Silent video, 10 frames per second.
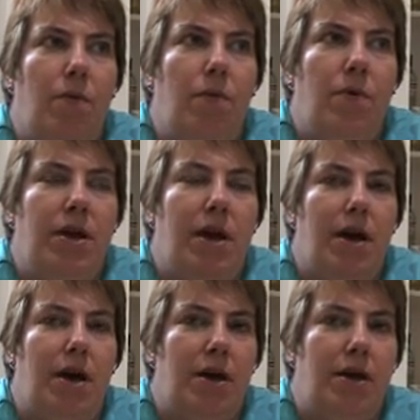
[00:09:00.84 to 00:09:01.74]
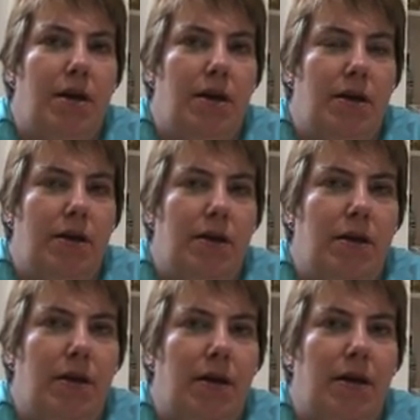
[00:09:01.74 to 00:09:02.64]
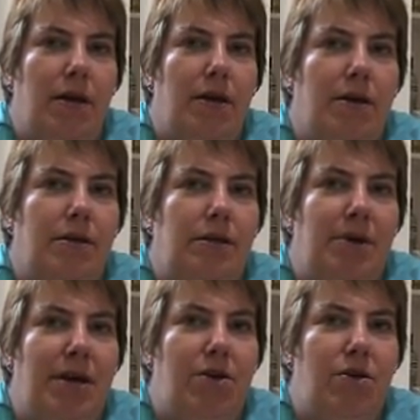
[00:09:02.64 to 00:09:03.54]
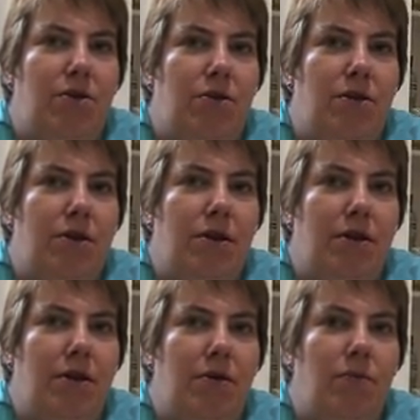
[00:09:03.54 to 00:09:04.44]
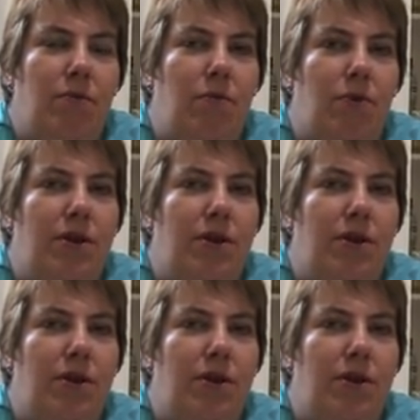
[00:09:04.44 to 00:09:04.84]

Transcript: We can, depending on what